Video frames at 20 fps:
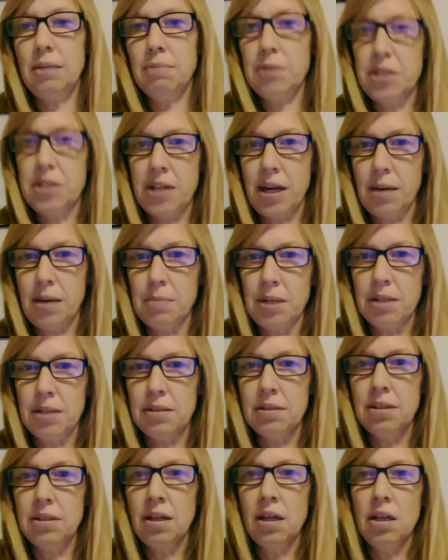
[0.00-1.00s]

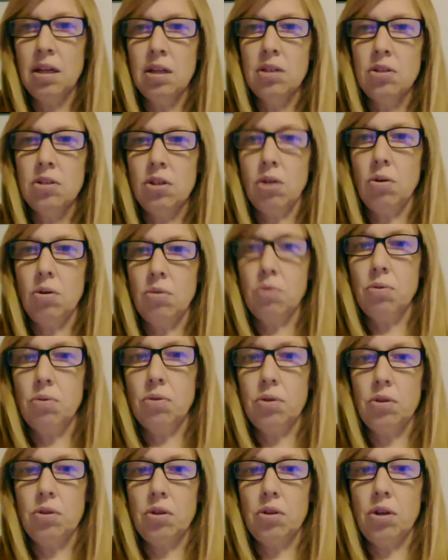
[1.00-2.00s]
pajamas.
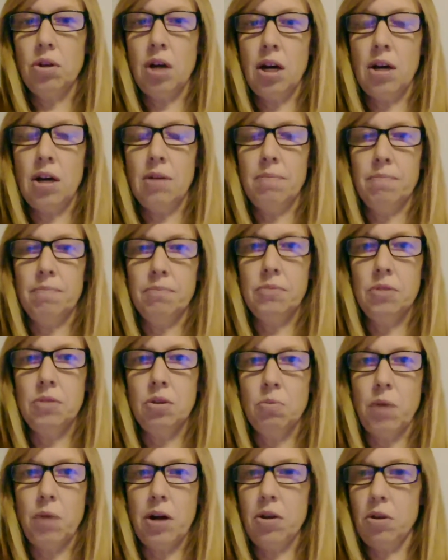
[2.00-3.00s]
So
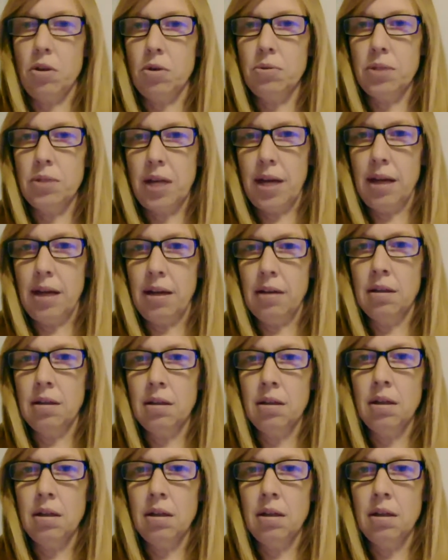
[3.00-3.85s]
you wear those in,